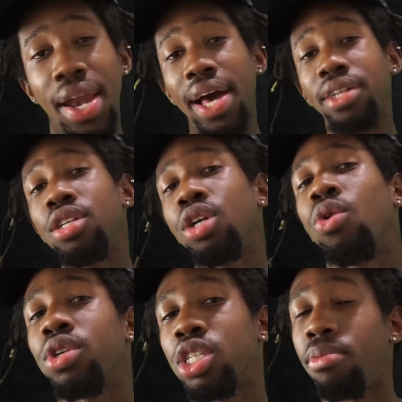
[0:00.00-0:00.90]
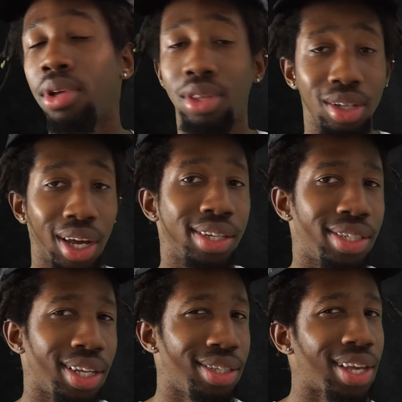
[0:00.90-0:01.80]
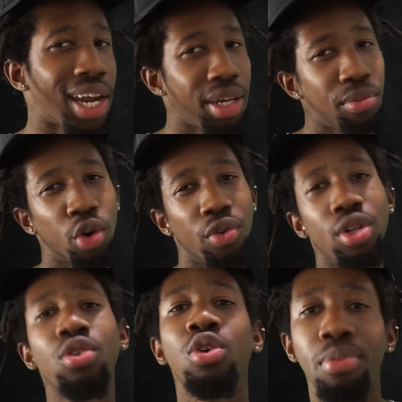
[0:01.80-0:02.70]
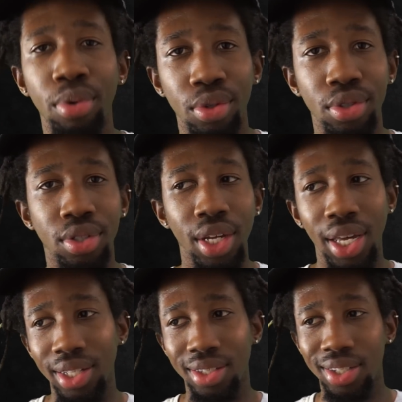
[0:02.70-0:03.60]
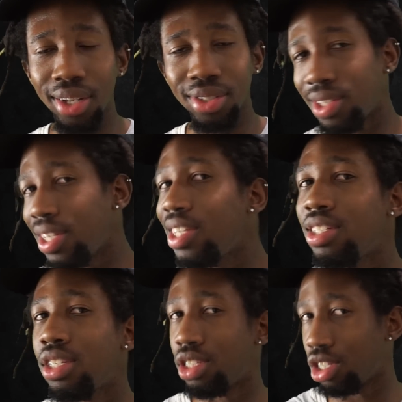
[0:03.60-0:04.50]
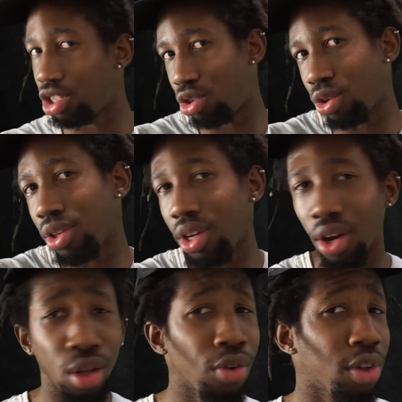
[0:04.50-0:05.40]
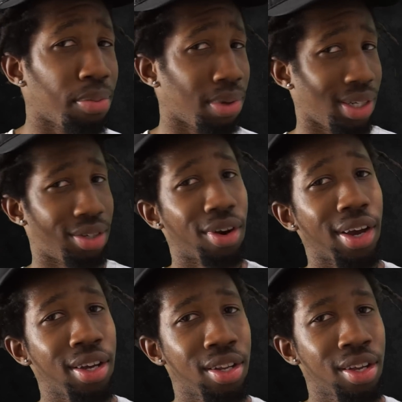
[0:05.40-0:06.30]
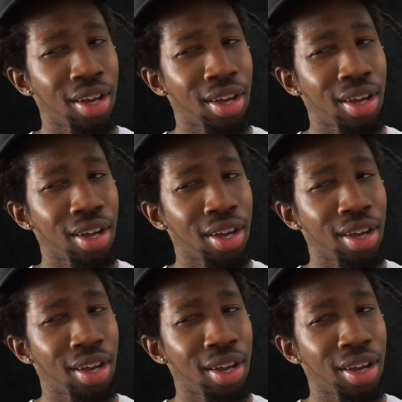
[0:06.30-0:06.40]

Now to your question about the United States adding more renewables. It sounds as easy as just drilling all over the place, right?